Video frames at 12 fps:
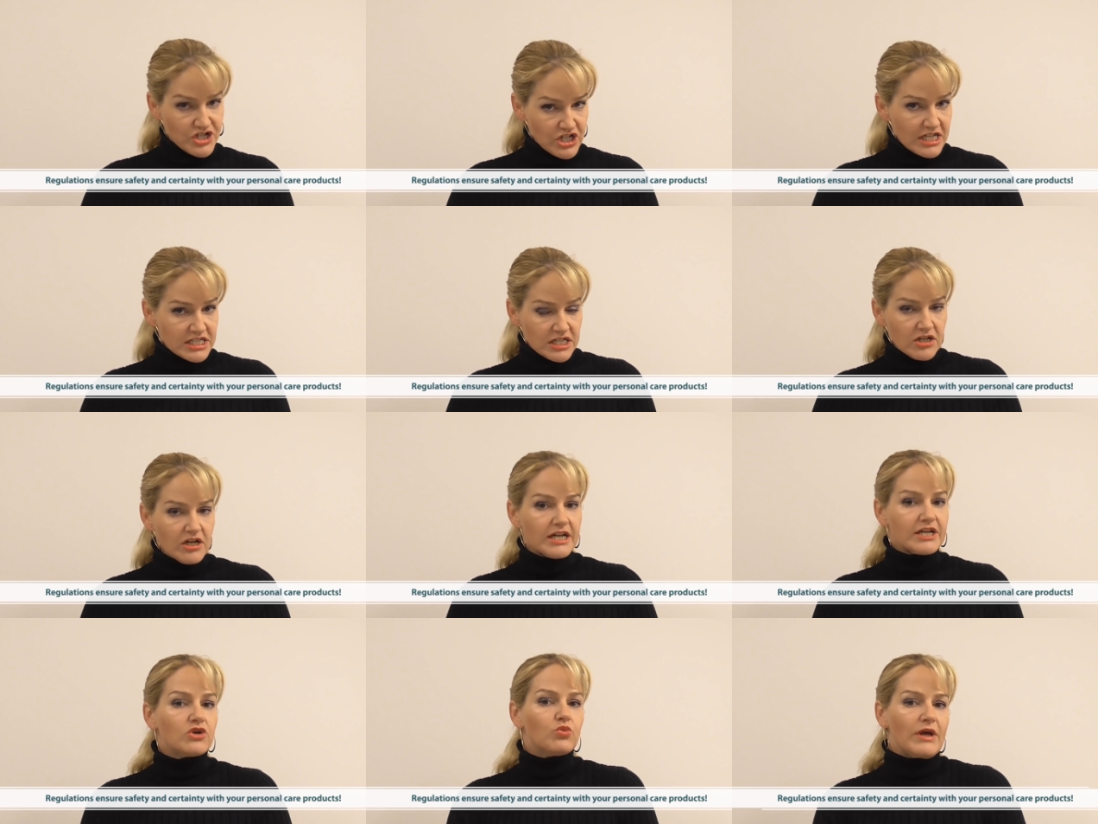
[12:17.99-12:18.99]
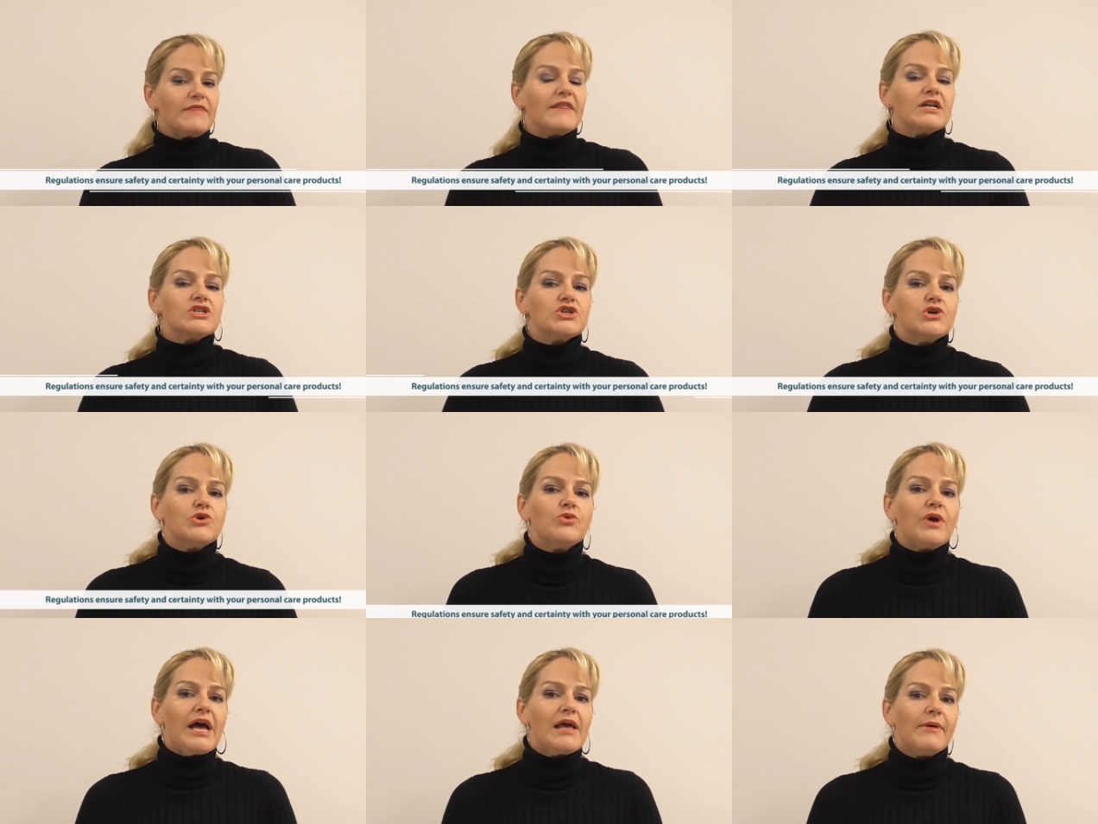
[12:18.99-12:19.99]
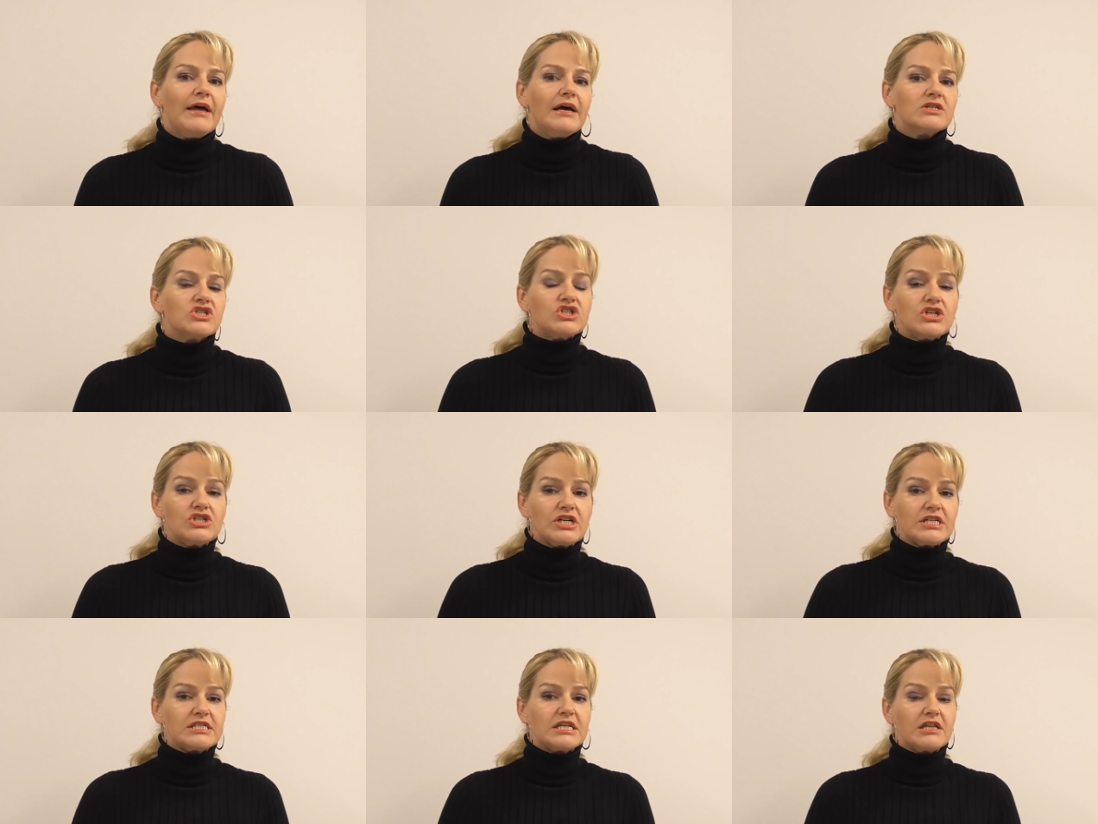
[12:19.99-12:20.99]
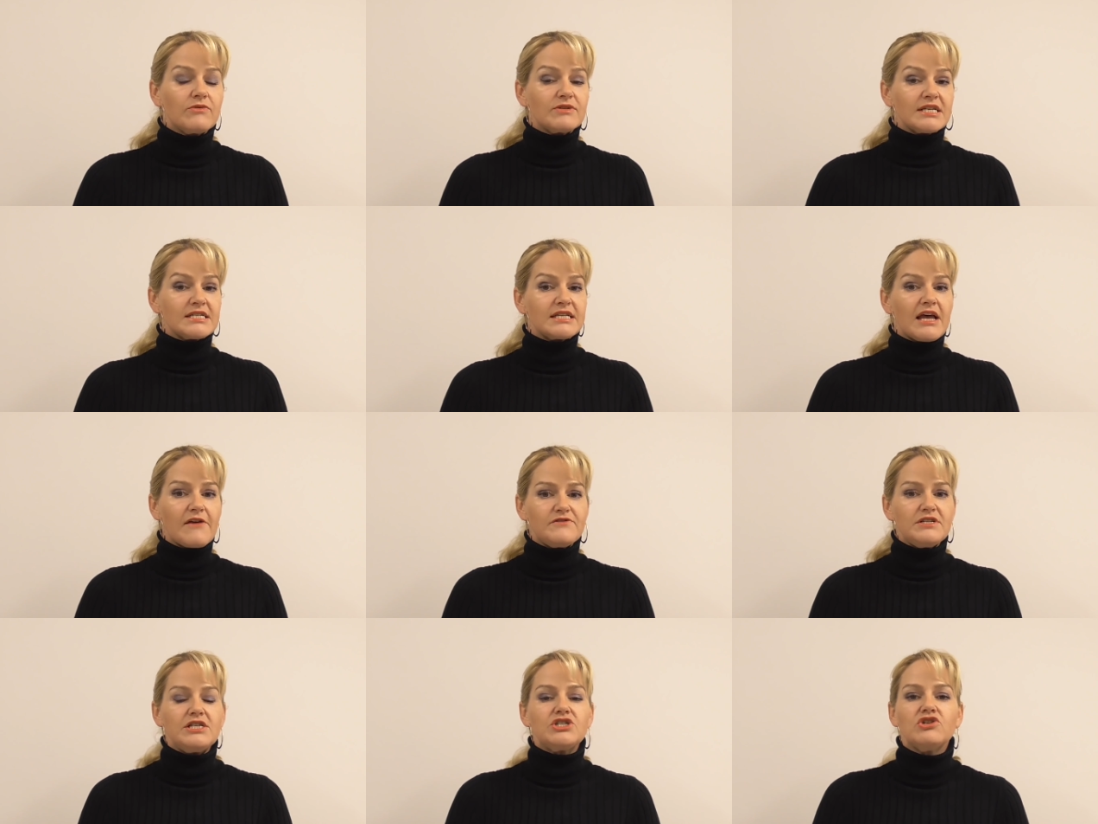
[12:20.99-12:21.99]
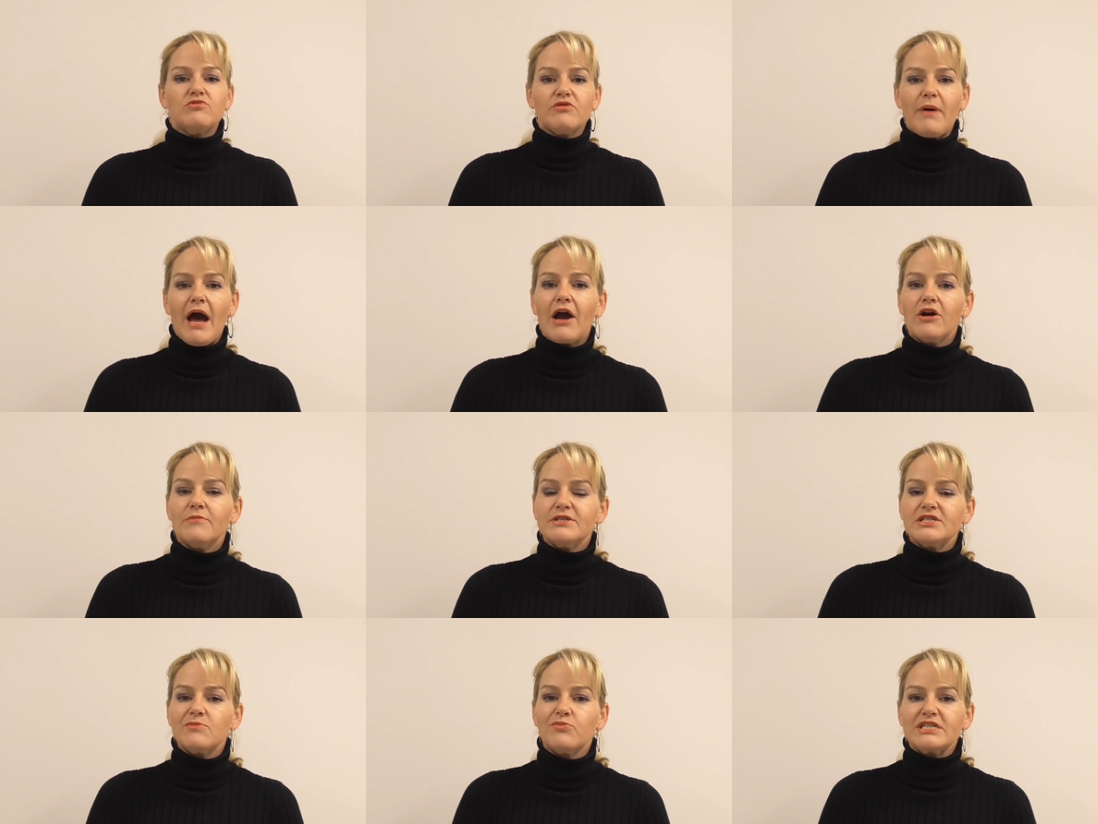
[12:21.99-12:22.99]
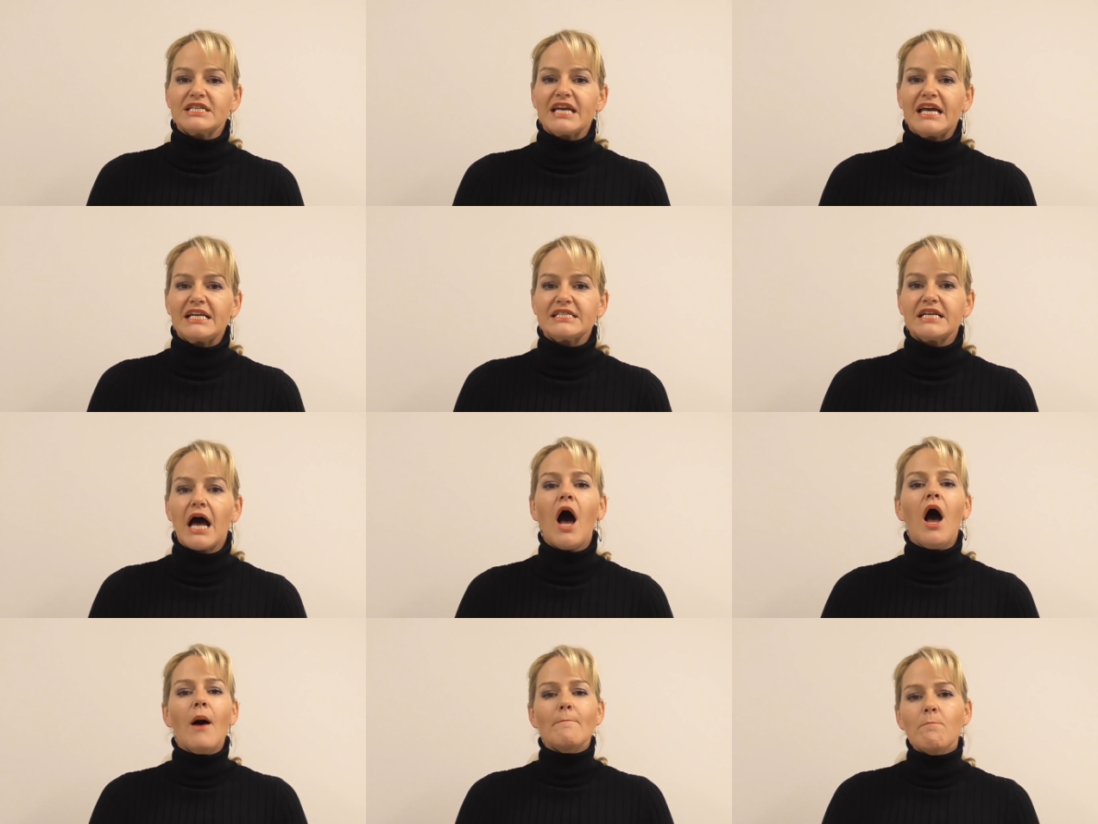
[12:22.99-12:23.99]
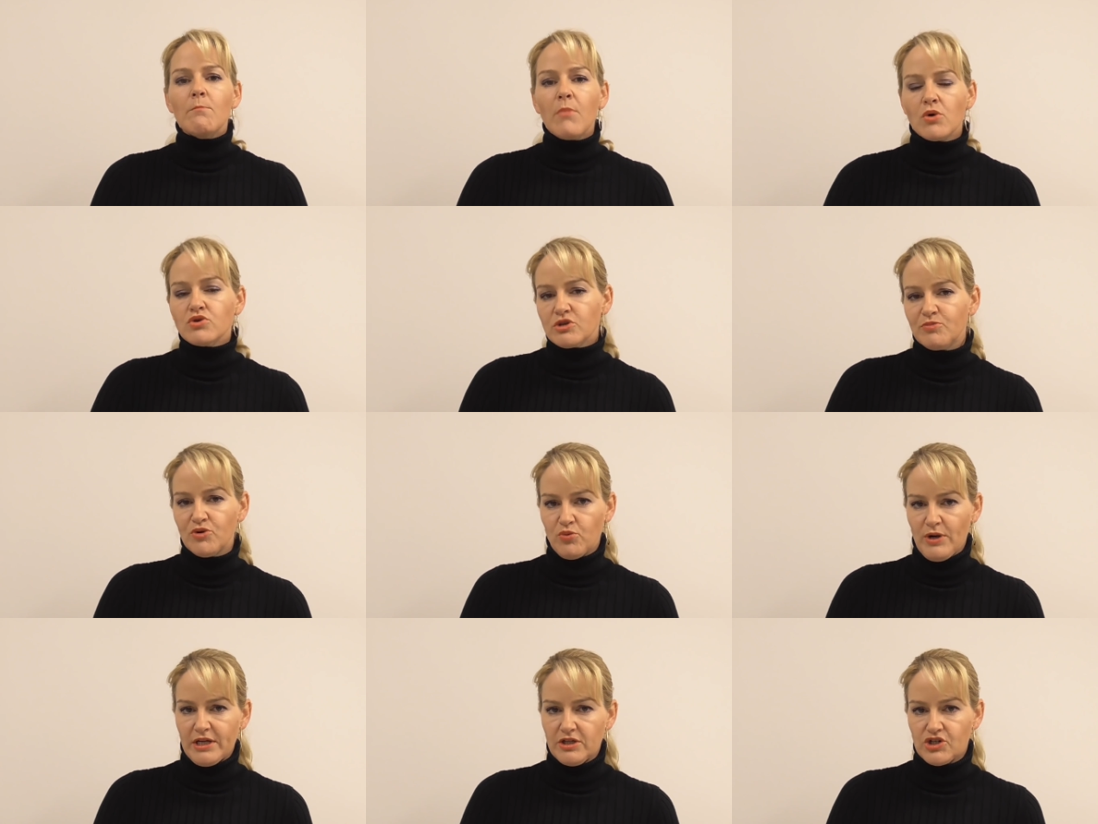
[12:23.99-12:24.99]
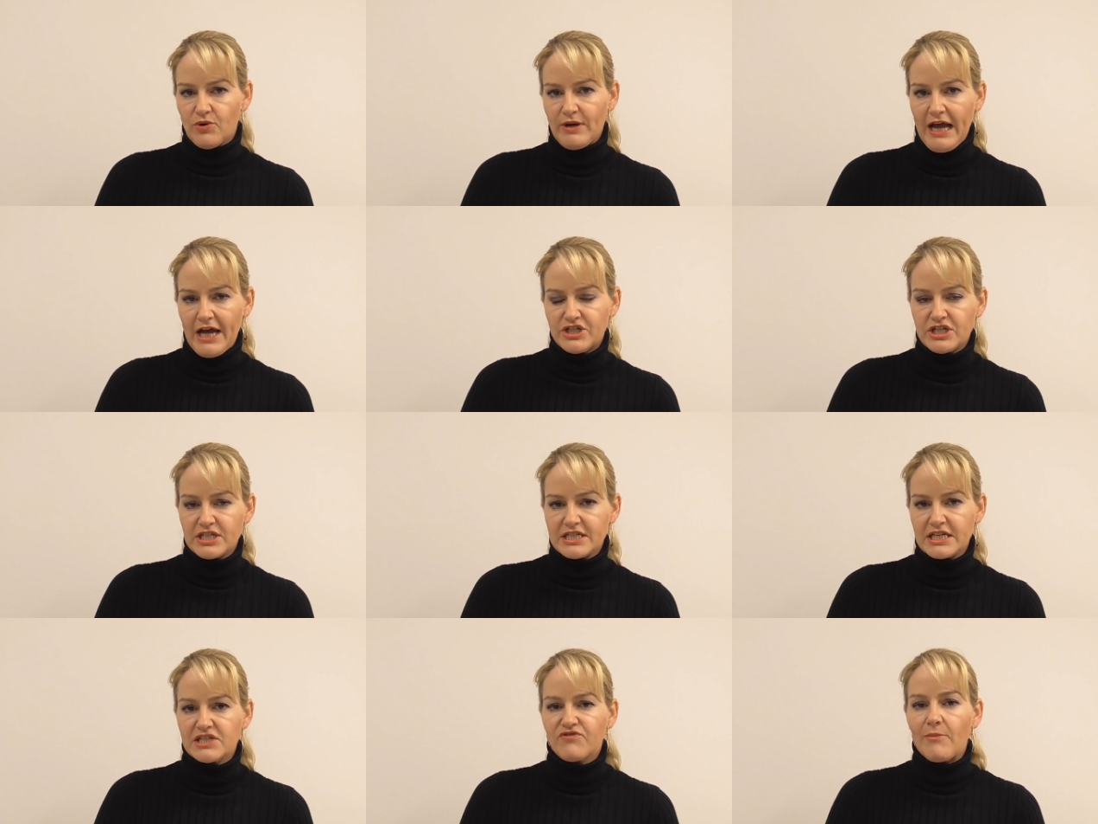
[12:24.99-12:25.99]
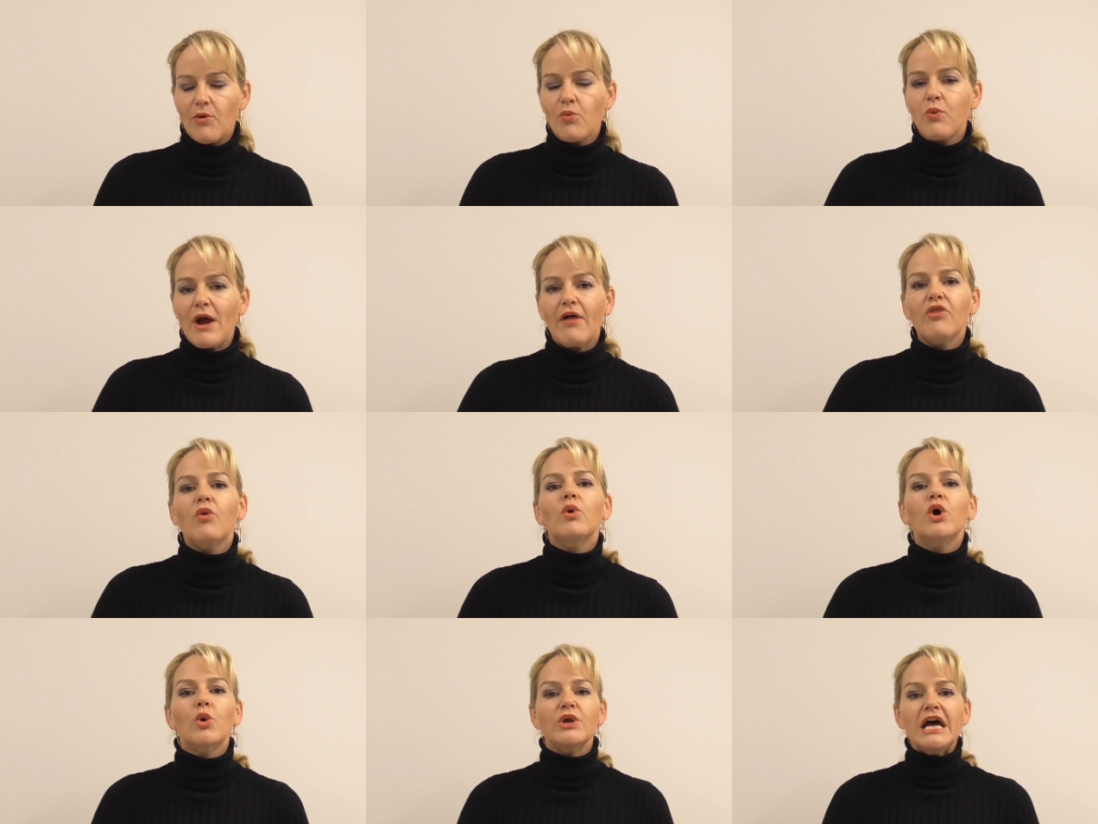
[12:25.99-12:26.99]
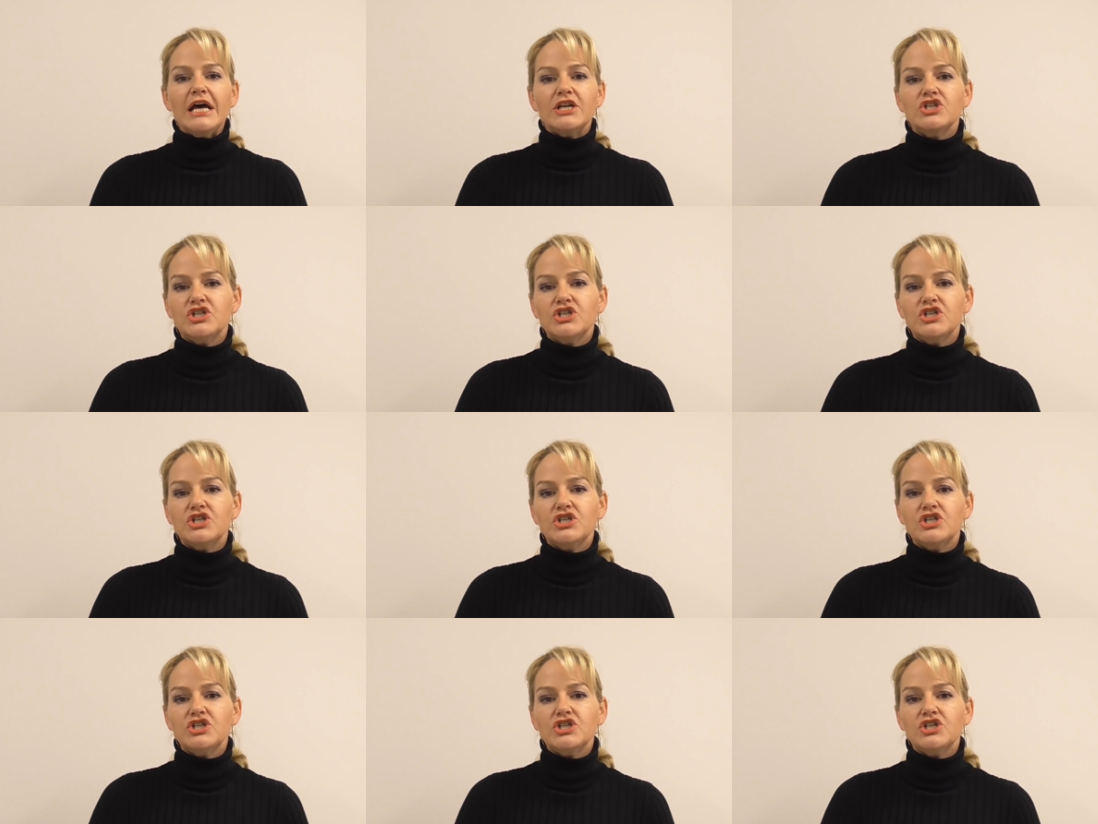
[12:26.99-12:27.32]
just like when that journal came out suggesting there was a safety issue with parabens and breast cancer, multiple regulatory agencies from around the world